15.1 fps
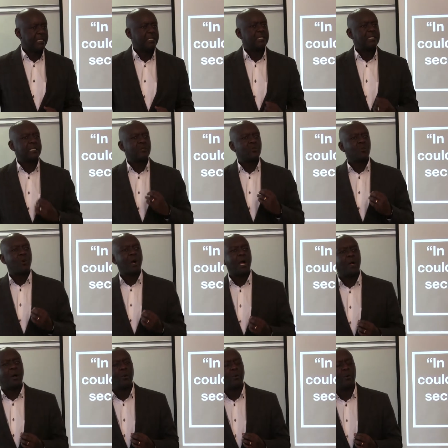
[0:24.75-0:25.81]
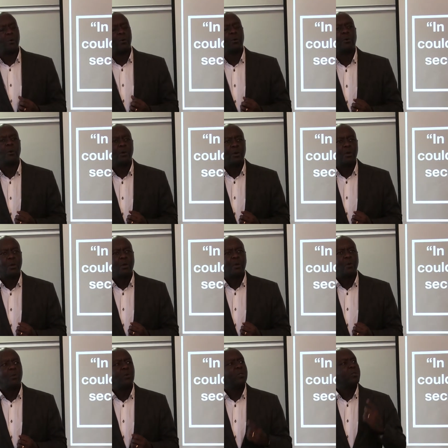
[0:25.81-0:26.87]
and says, wow,
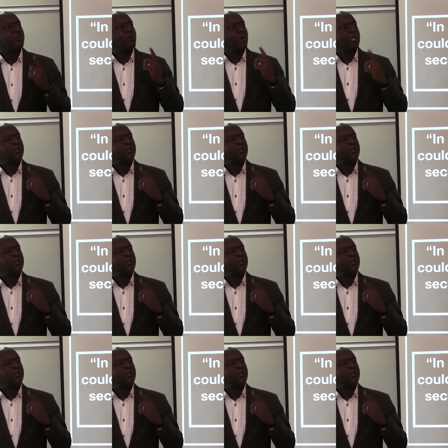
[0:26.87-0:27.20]
would you